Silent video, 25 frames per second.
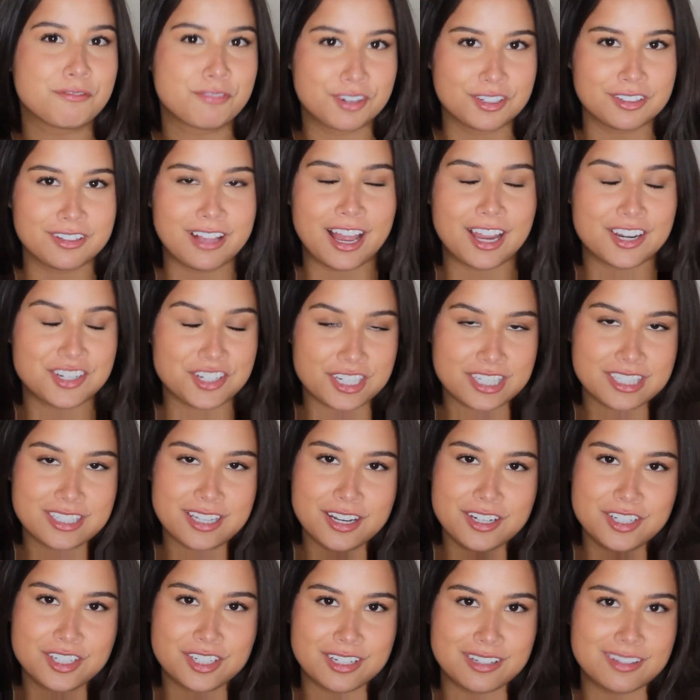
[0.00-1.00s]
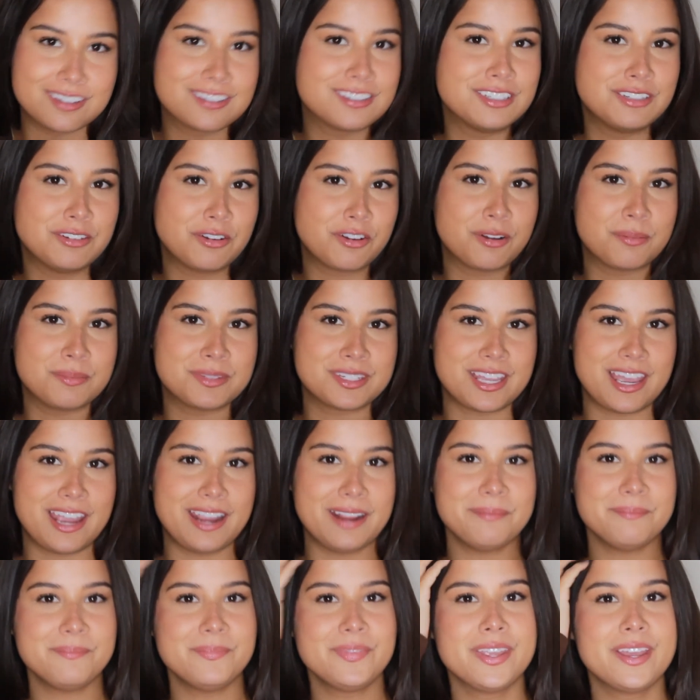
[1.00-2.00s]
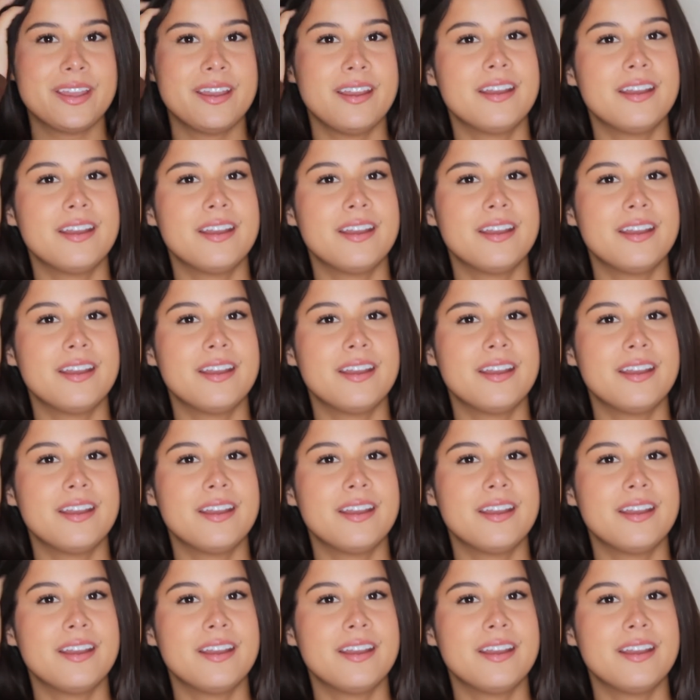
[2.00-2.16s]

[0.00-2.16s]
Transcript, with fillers: for lash extensions, you know what I'm saying?